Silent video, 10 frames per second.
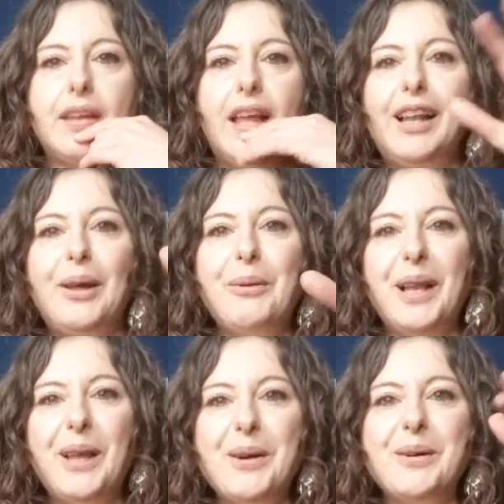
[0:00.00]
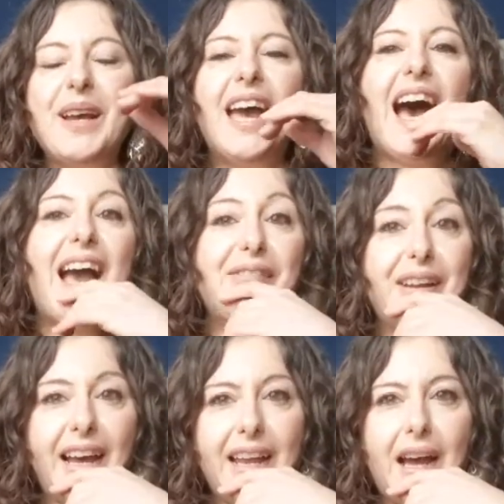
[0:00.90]
hello, I've
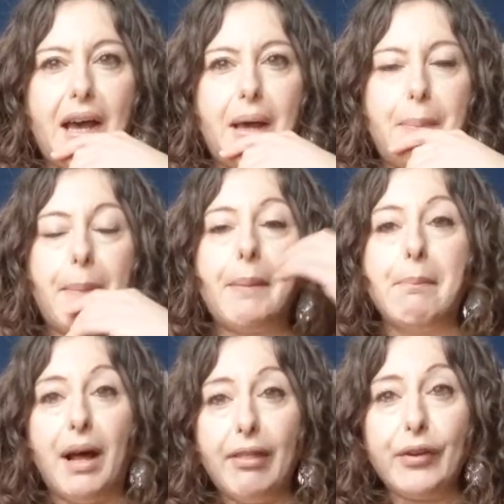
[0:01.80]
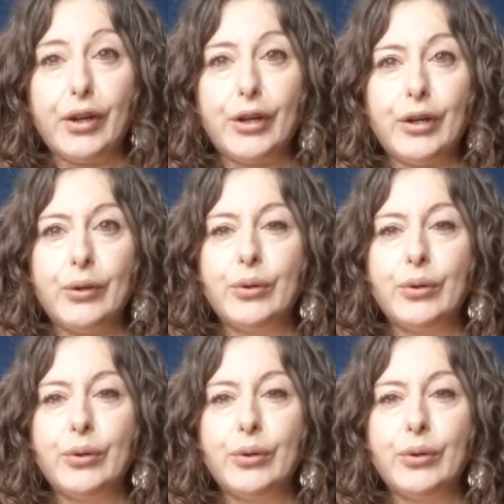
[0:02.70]
got my mother